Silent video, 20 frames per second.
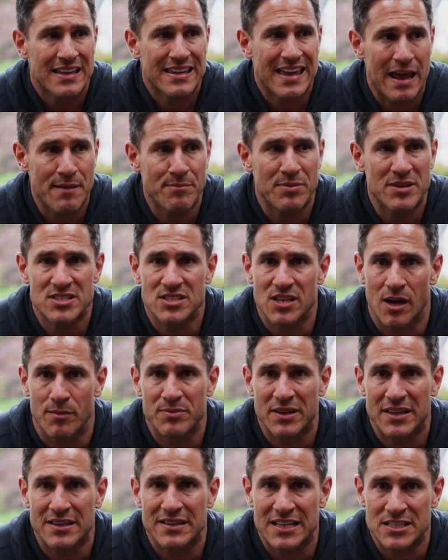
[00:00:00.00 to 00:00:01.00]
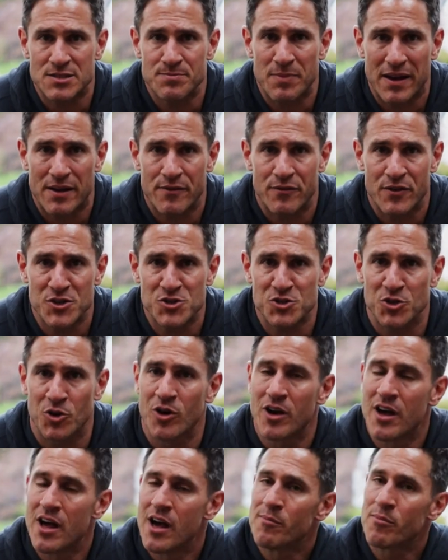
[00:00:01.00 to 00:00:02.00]
can be something that's
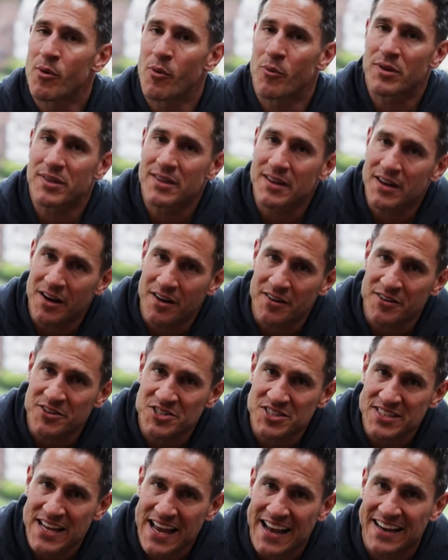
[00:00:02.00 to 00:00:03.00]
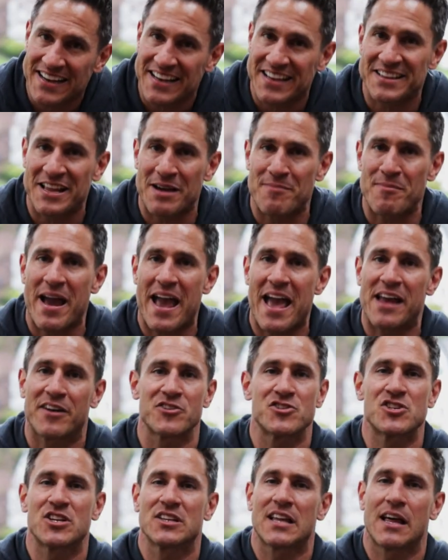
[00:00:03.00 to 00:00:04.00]
beneficial, but with an understanding that my
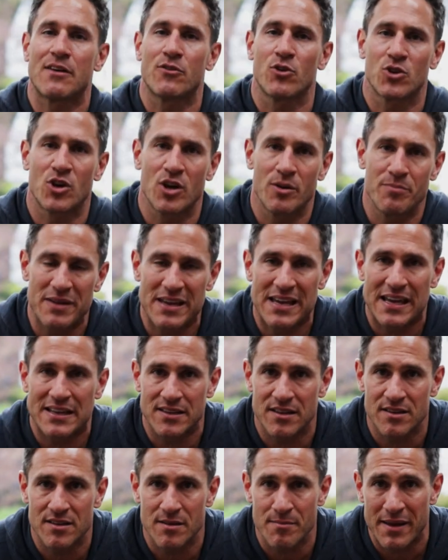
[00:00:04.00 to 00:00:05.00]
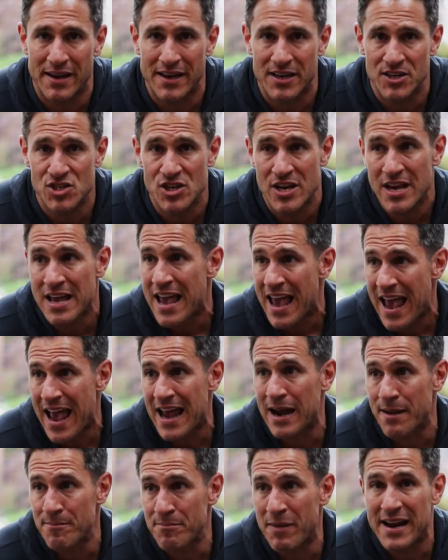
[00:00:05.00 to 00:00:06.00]
energy level could begin to diminish
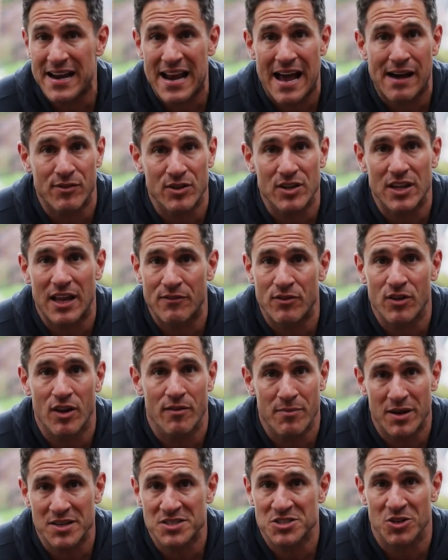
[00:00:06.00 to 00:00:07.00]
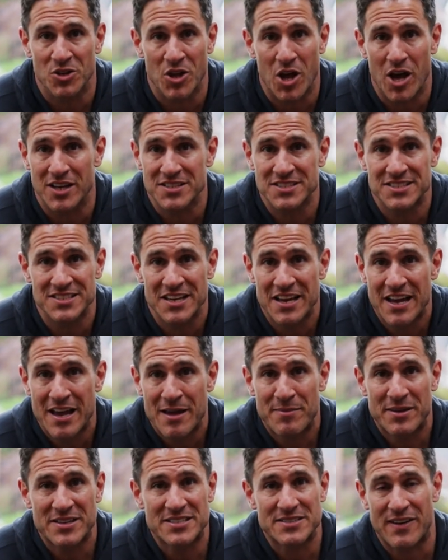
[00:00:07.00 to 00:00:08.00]
and I might have a level of muscle loss.
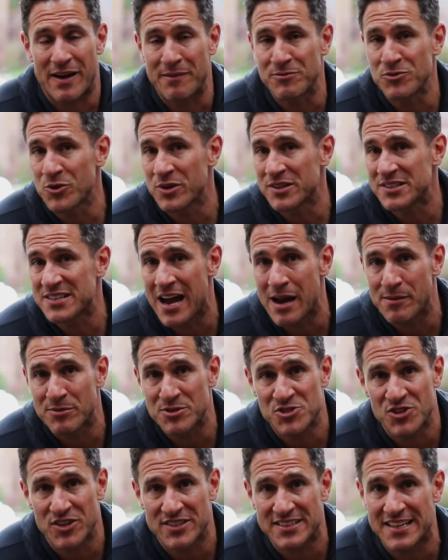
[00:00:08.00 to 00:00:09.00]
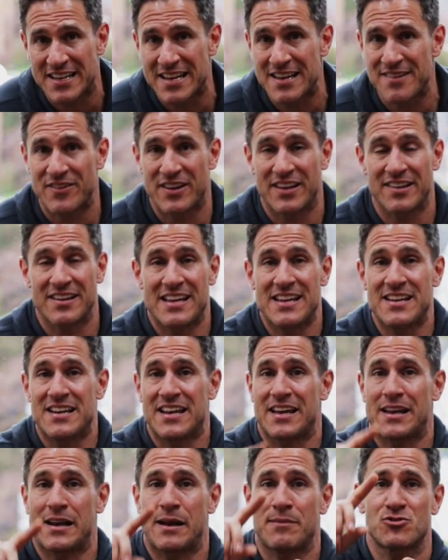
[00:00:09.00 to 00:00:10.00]
Because if I'm doing time-restricted
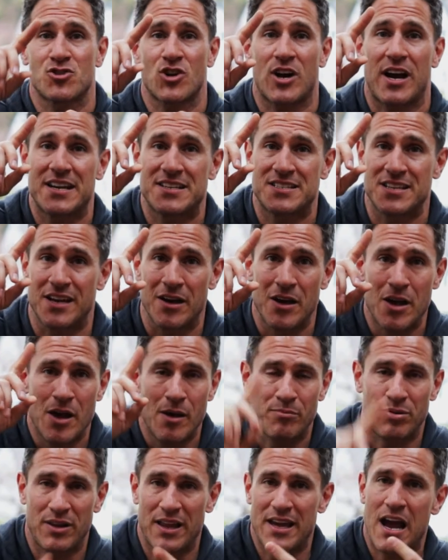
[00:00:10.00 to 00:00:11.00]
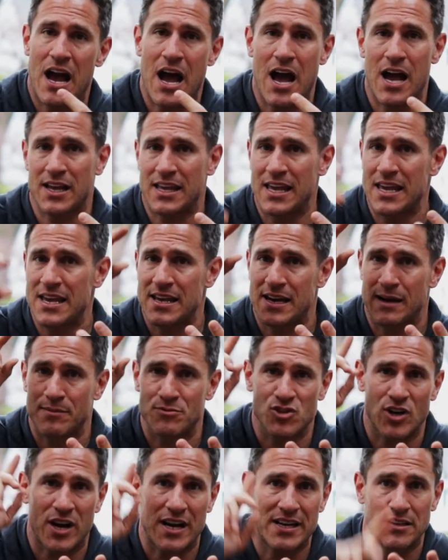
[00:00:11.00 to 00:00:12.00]
eating and I'm trying to play hockey and
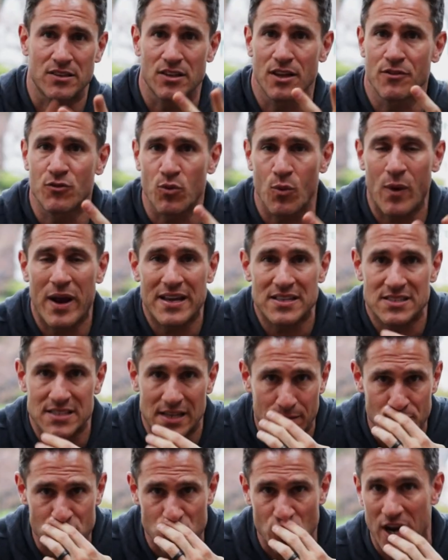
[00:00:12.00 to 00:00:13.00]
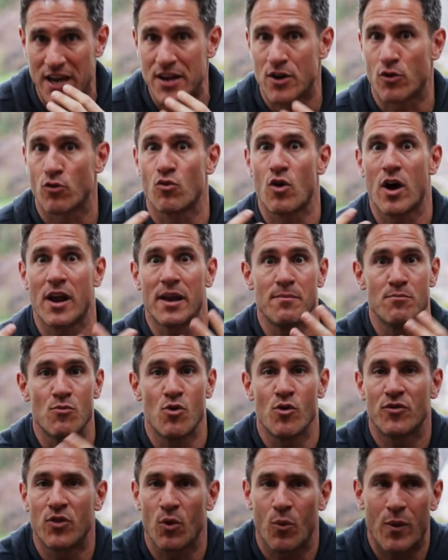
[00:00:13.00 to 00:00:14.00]
I'm trying to lift weights and I'm trying to run and
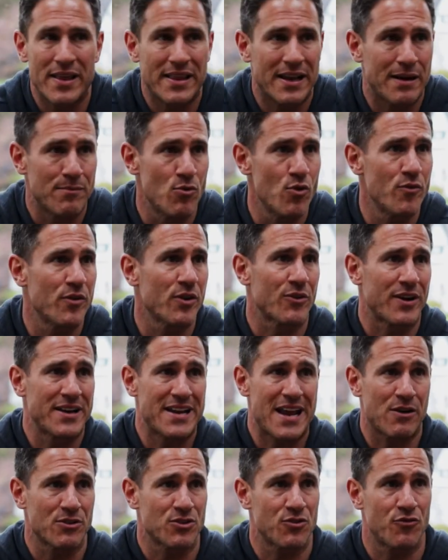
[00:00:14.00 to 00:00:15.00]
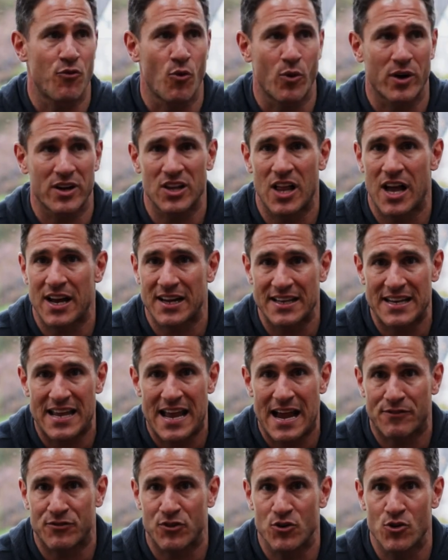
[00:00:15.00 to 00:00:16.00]
move the way that I'm moving right now, it's 4 o'clock in
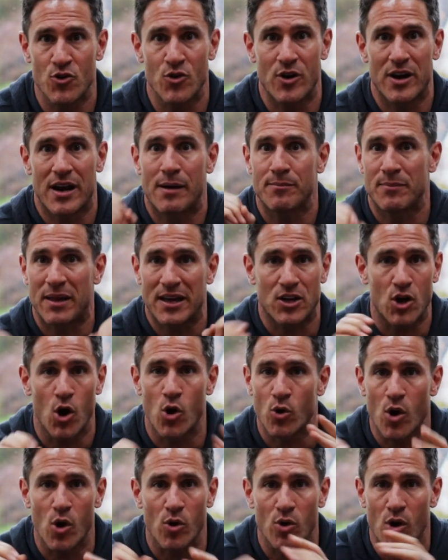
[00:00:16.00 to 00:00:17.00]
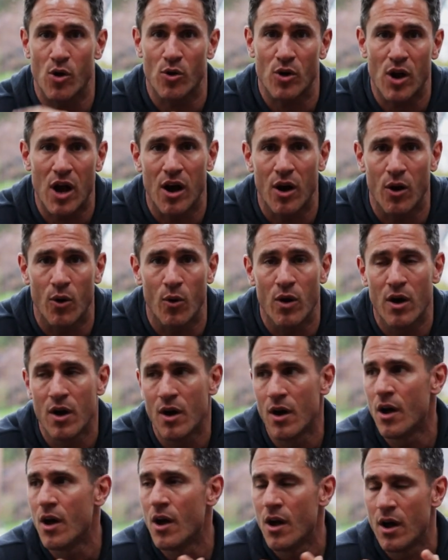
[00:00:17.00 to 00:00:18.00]
the afternoon and I'm like, go, go, go, go.
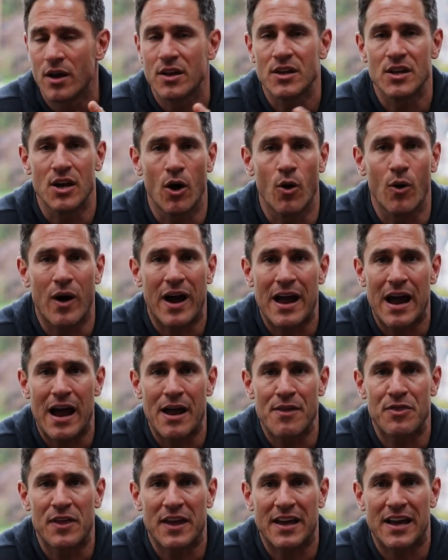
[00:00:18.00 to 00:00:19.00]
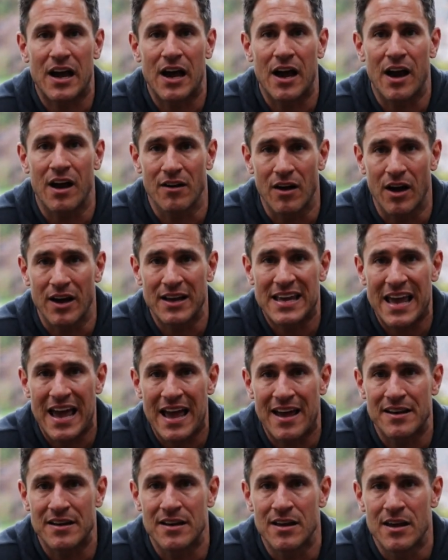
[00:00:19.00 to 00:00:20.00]
I think,
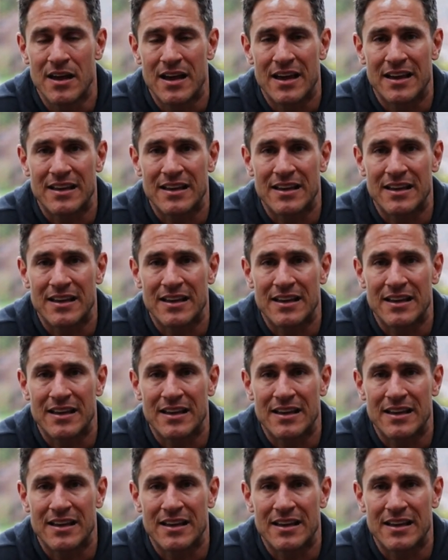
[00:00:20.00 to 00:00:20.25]
again,